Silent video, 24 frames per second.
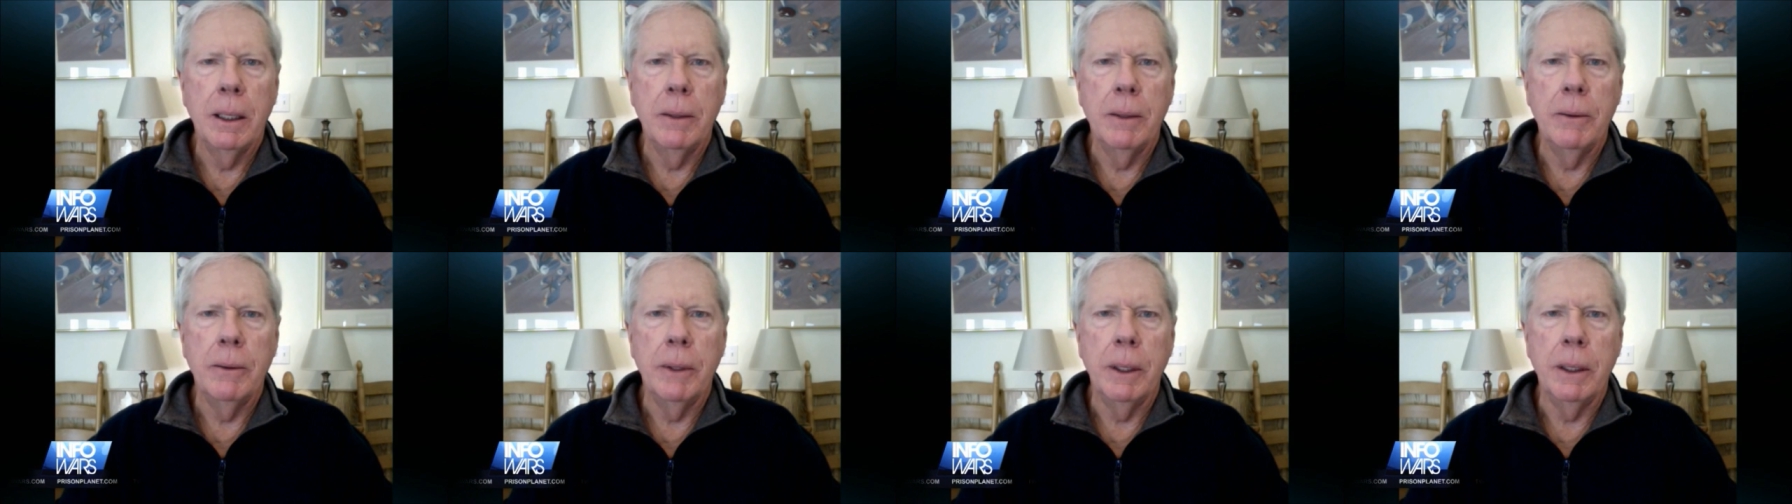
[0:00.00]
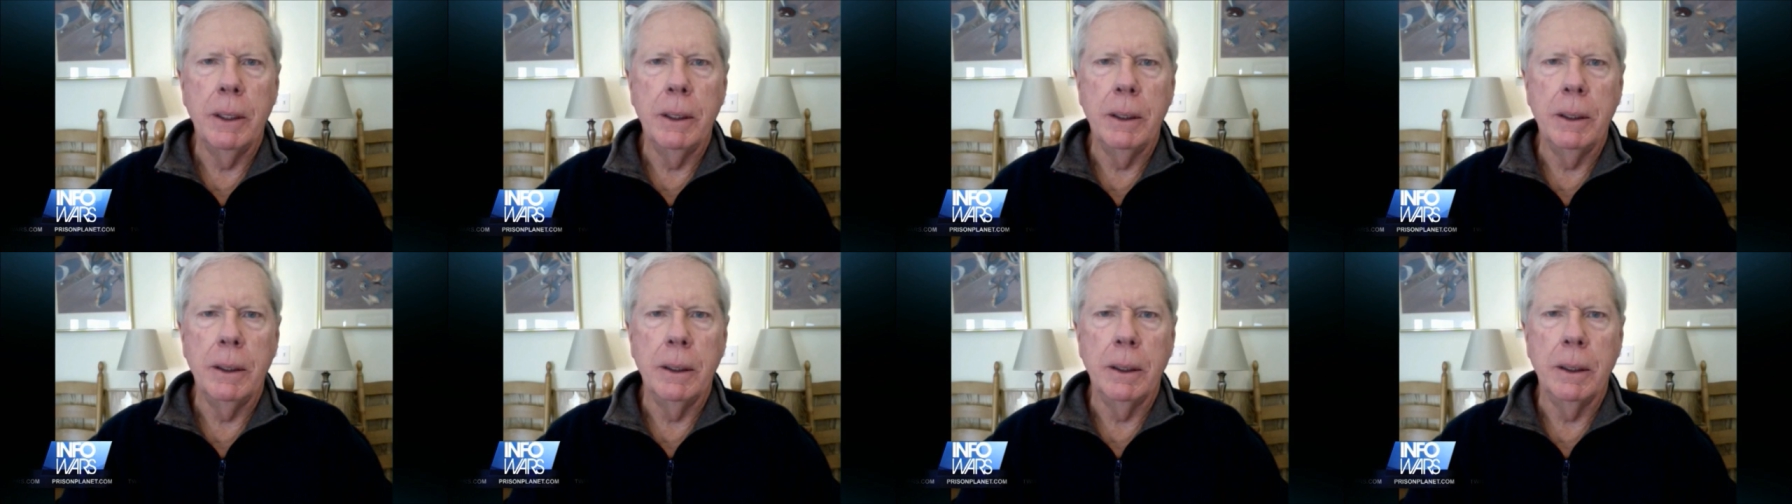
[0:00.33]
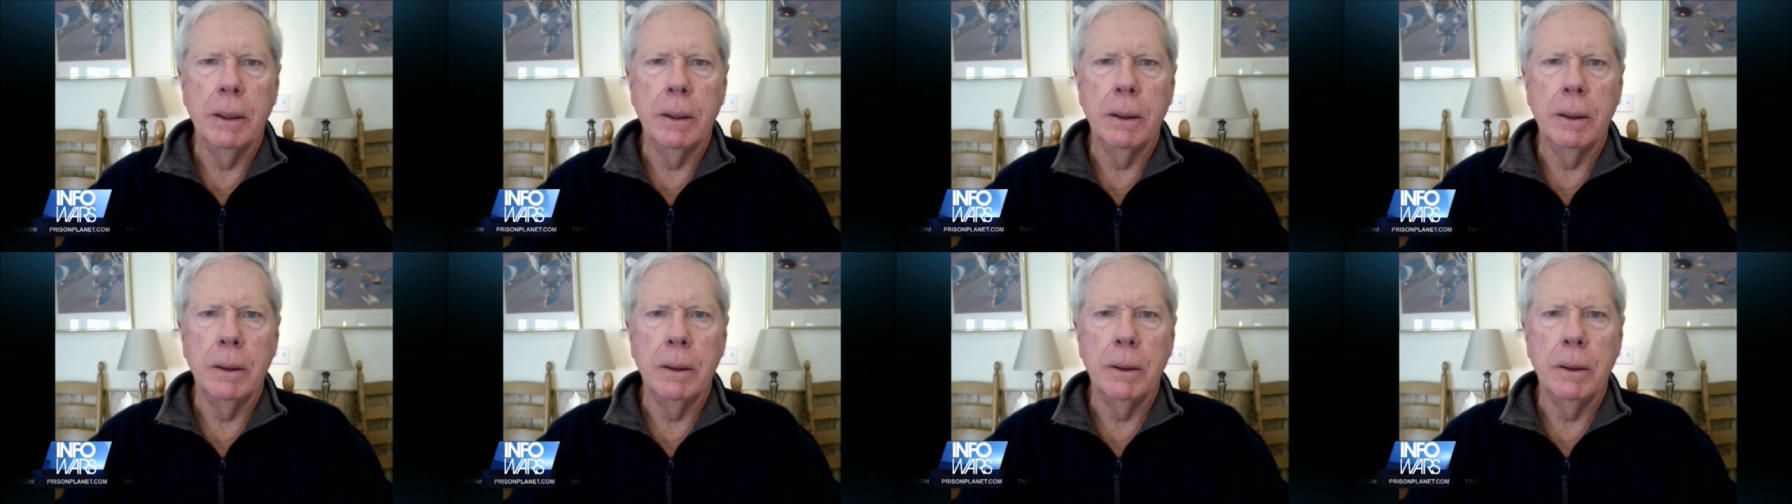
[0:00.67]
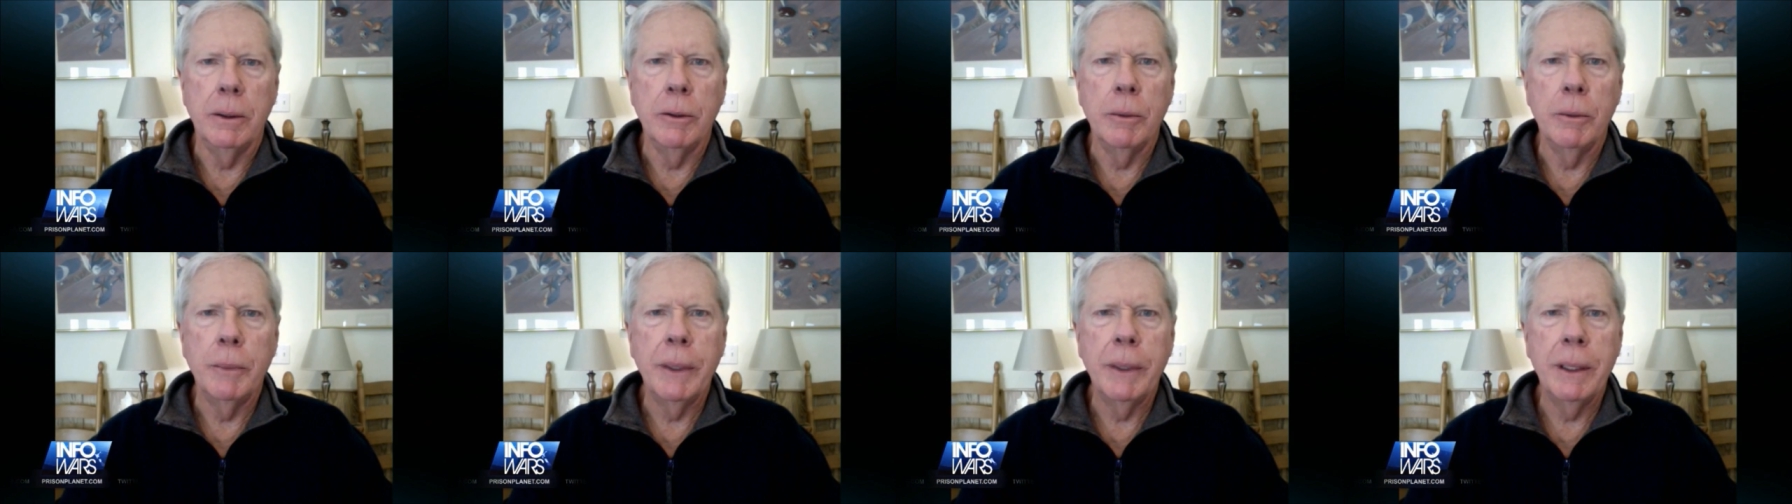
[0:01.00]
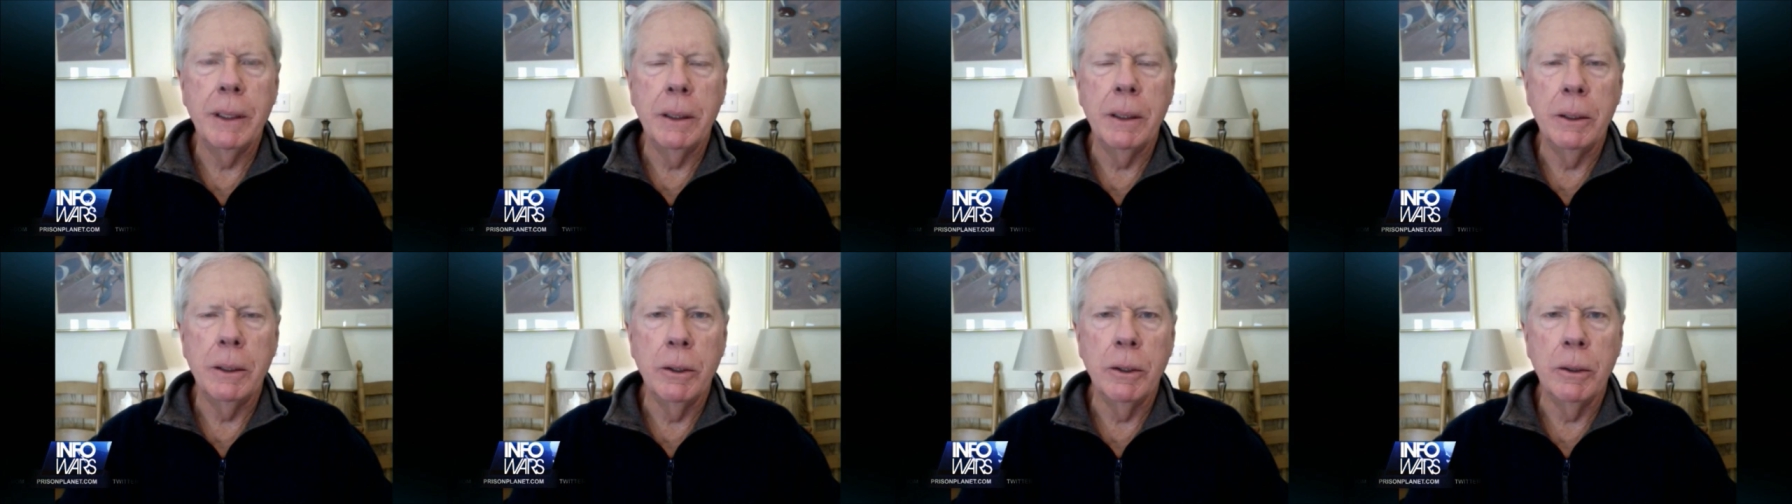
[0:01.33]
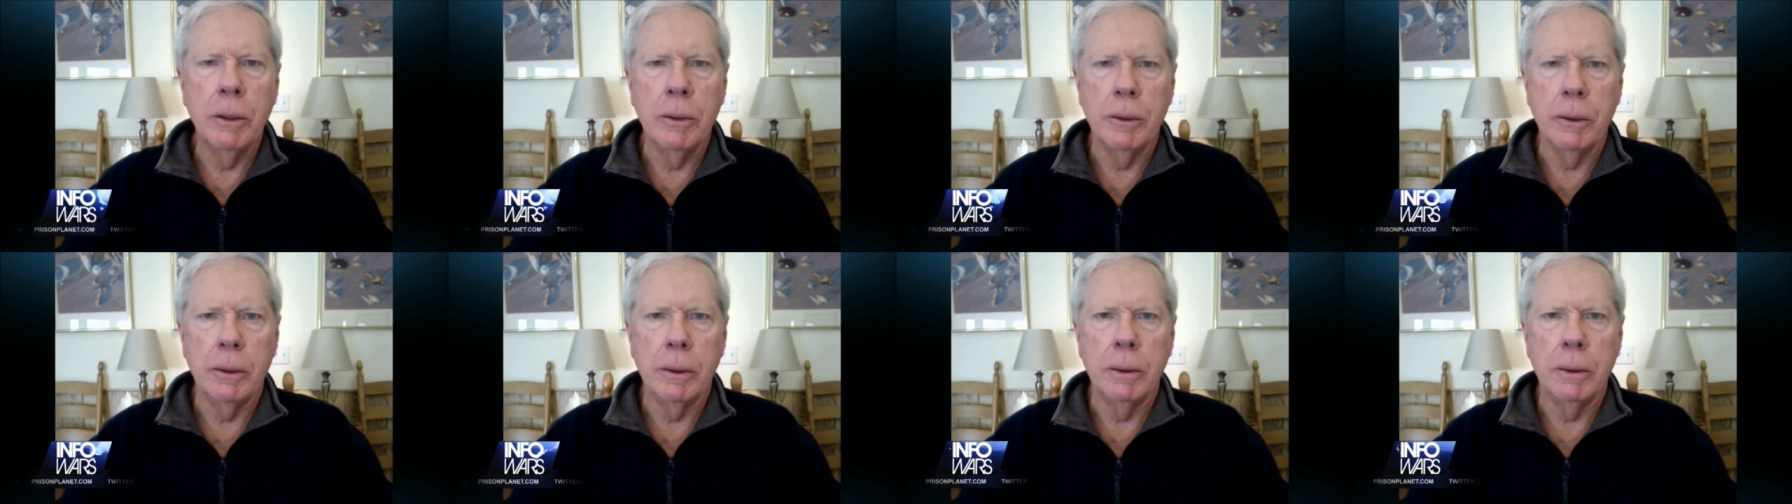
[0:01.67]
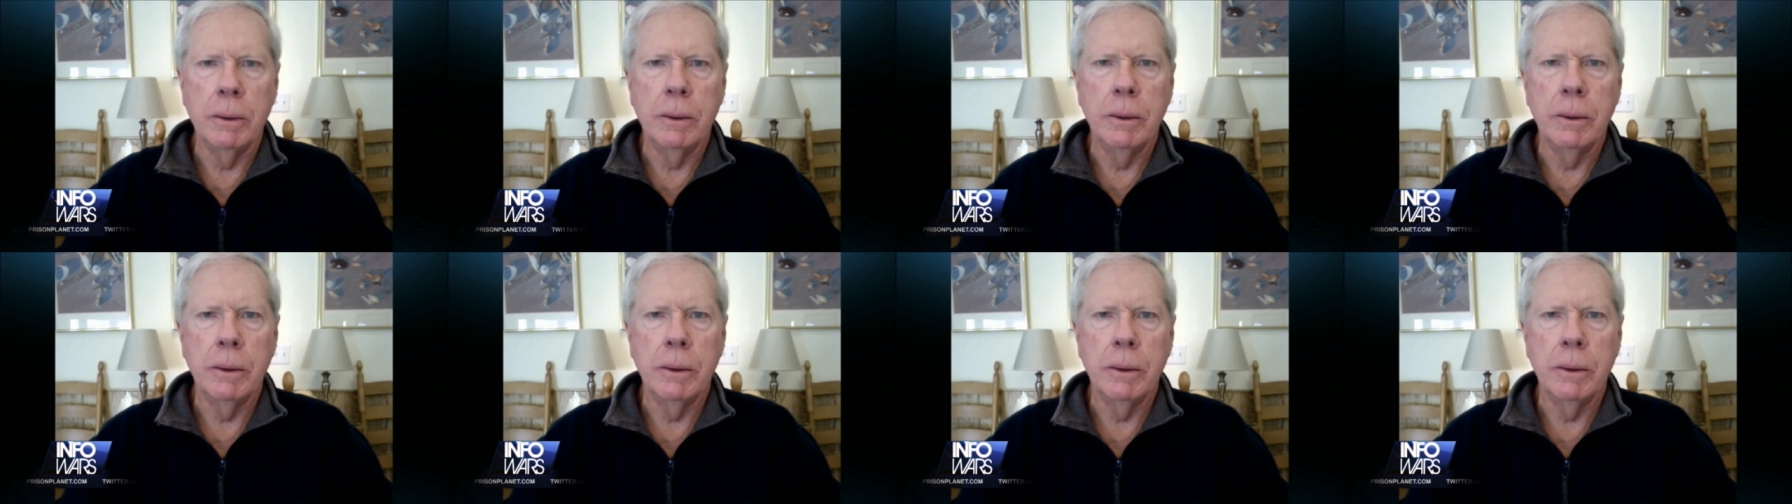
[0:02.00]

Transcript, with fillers: the uh, European Union,